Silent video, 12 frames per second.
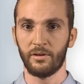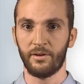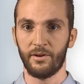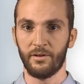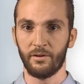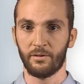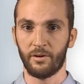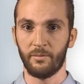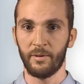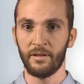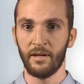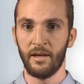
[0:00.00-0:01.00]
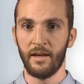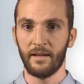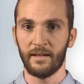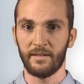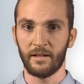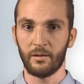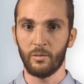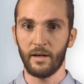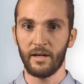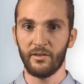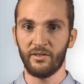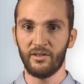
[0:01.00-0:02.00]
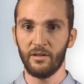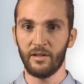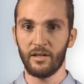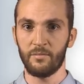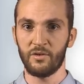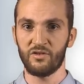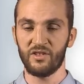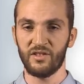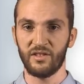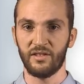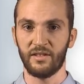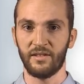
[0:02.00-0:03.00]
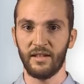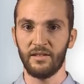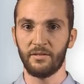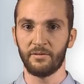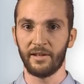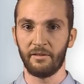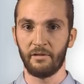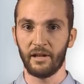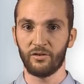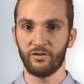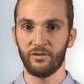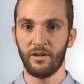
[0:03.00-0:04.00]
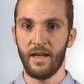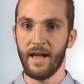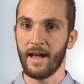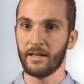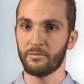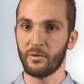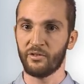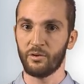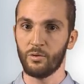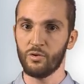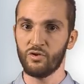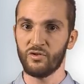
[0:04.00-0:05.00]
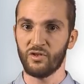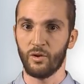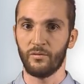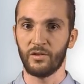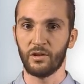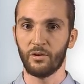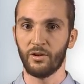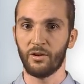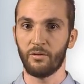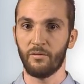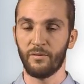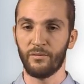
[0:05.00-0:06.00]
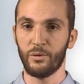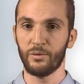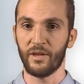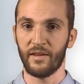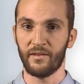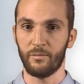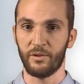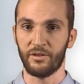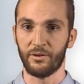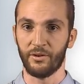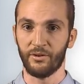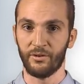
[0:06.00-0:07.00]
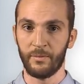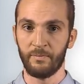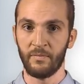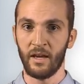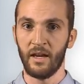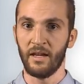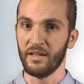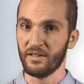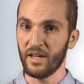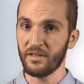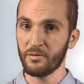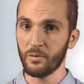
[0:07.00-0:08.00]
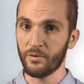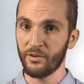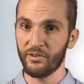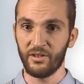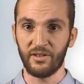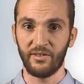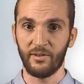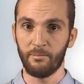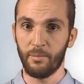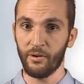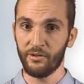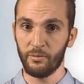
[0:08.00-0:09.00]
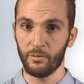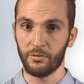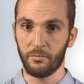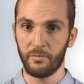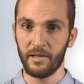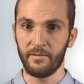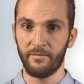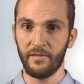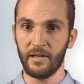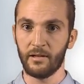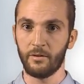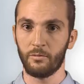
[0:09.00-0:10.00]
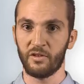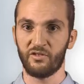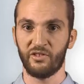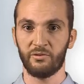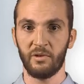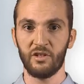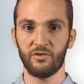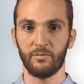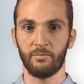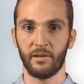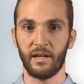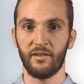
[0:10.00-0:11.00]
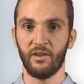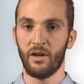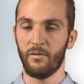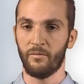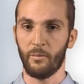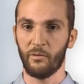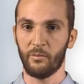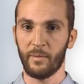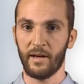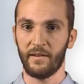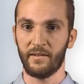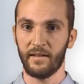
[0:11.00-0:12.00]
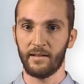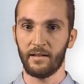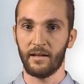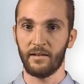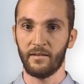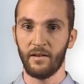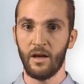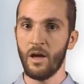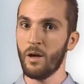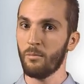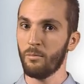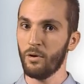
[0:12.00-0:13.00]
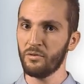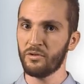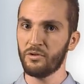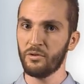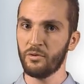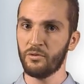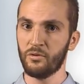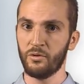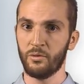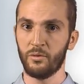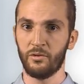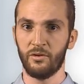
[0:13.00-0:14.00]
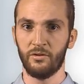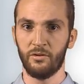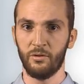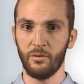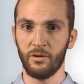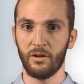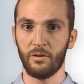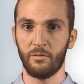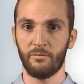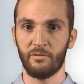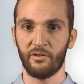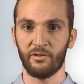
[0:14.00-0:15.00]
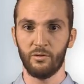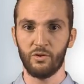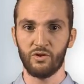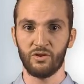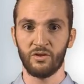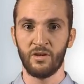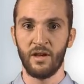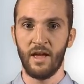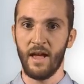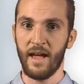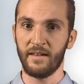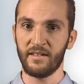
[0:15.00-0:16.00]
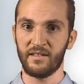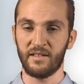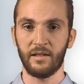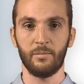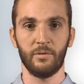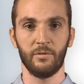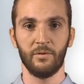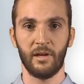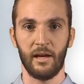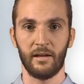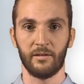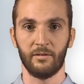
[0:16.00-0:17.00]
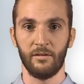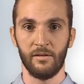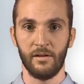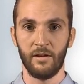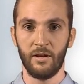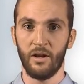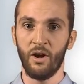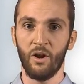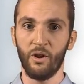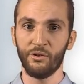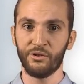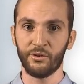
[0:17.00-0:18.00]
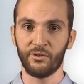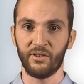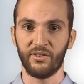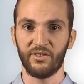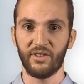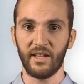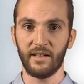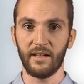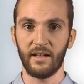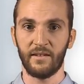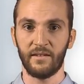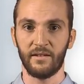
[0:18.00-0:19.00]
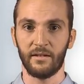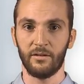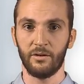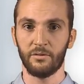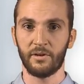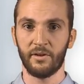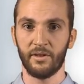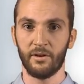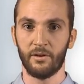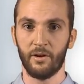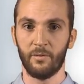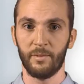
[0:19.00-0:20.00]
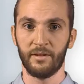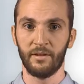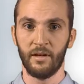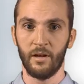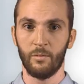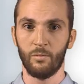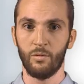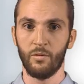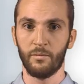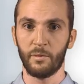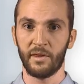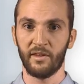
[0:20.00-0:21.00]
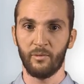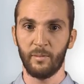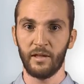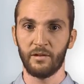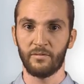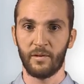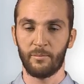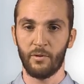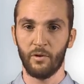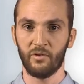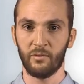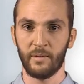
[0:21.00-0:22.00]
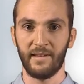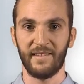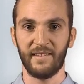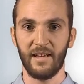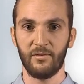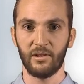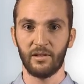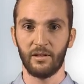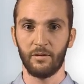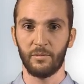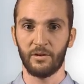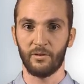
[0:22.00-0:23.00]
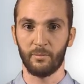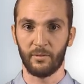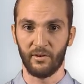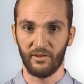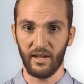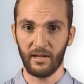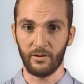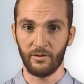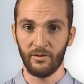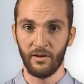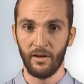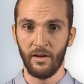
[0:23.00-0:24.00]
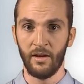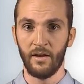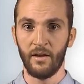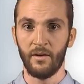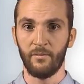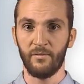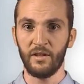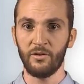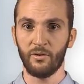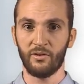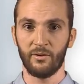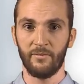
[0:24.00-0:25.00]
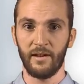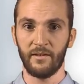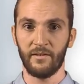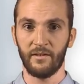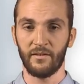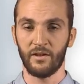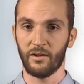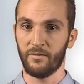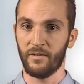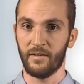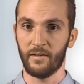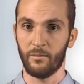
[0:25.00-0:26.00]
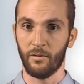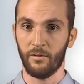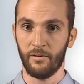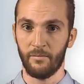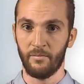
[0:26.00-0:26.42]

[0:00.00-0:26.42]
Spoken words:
Earth orbit can acquire still images in the nadir direction at resolutions of the order of a few decimeters. In other words, it is impossible to read vehicle registration plates from spy satellites, both due to too low resolution and a steep look angle. Also, since satellites in the low Earth orbit move with a speed of approximately 7 km per second, video surveillance is not feasible.